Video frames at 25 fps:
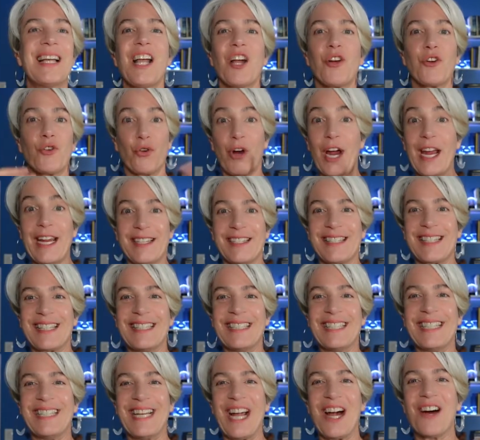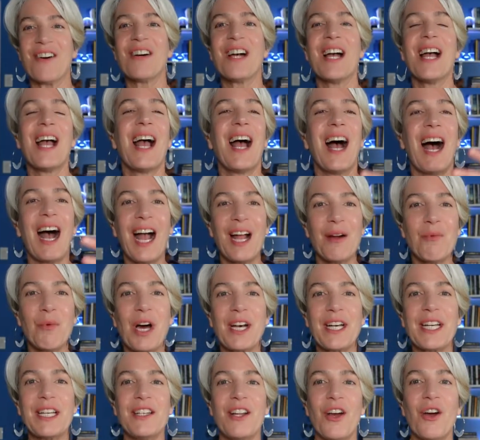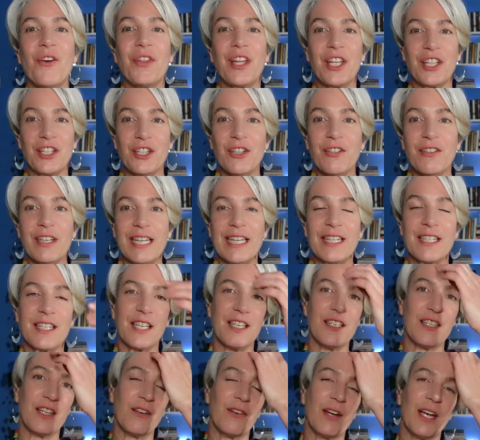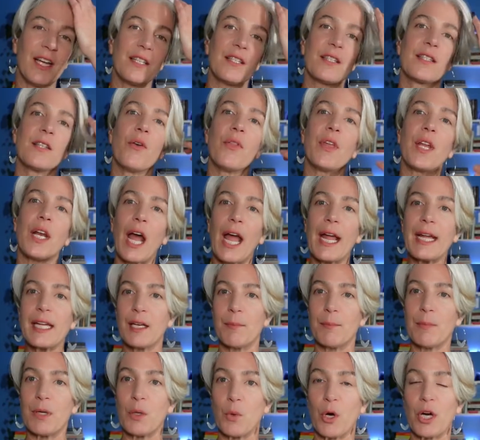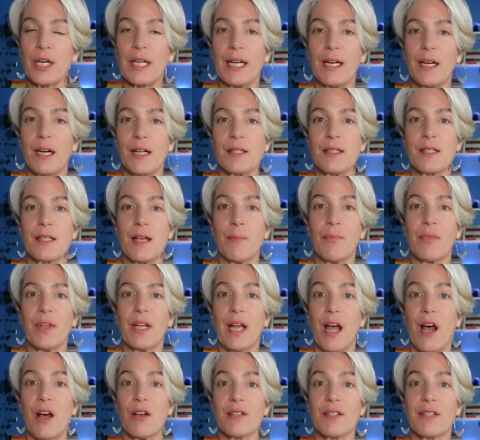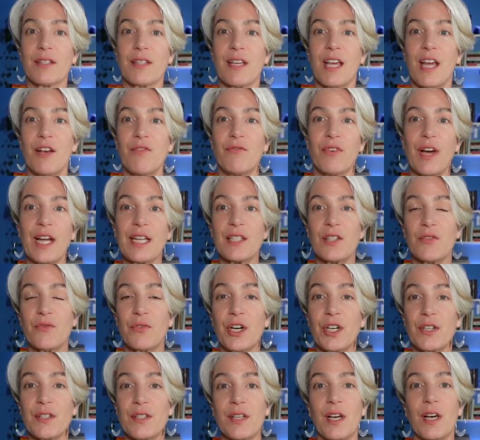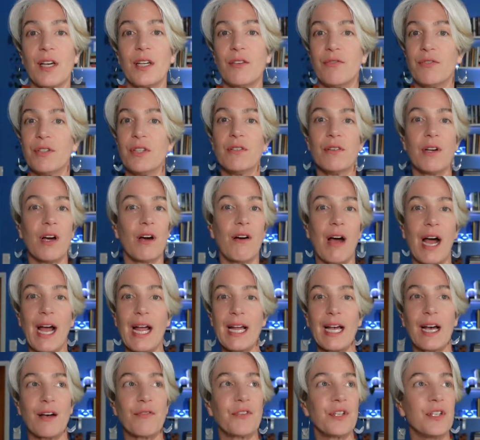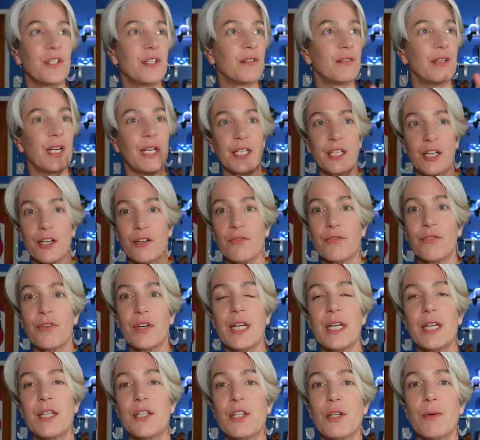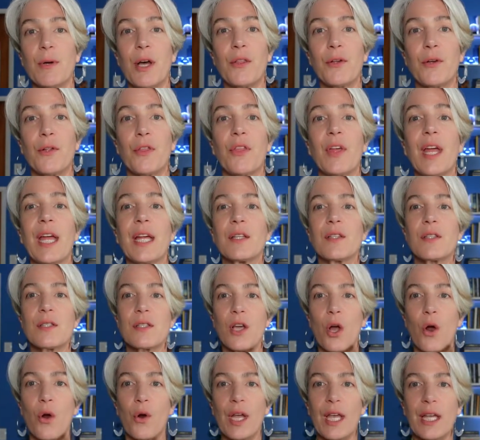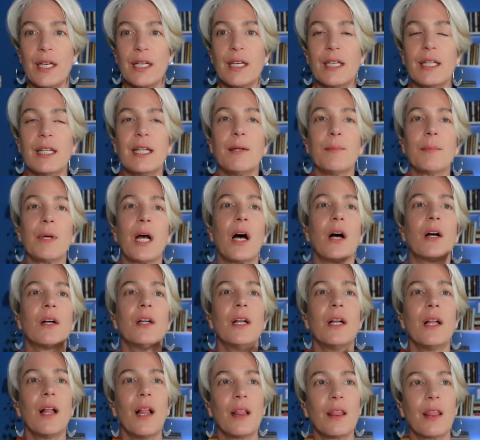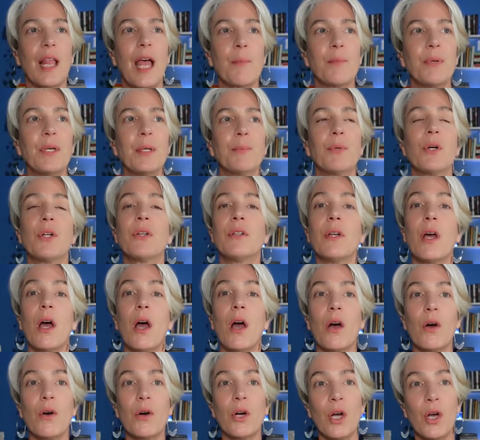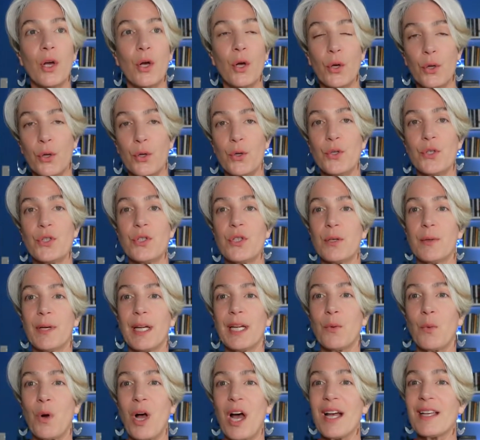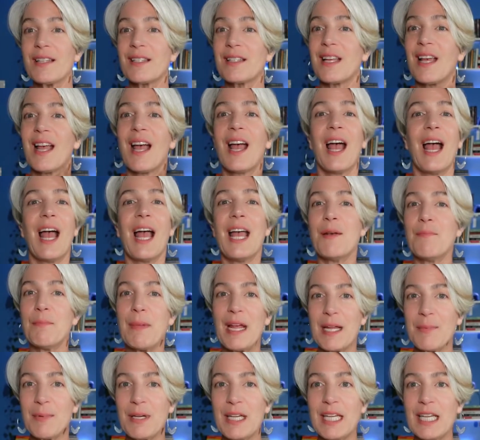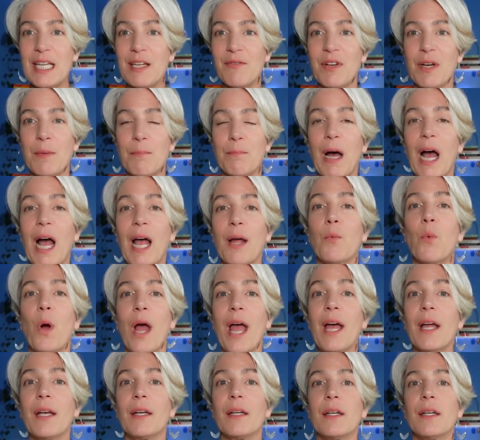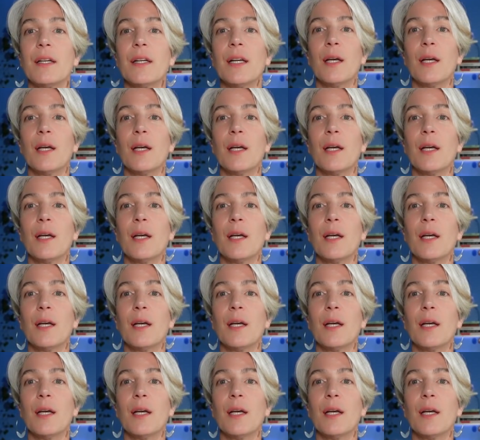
great, I want to know that you need to do it so that I can be working on something else. And vice versa, if you know I have to do it, you're free to do other things. So in an email, let people know who's doing what, and maybe even by when.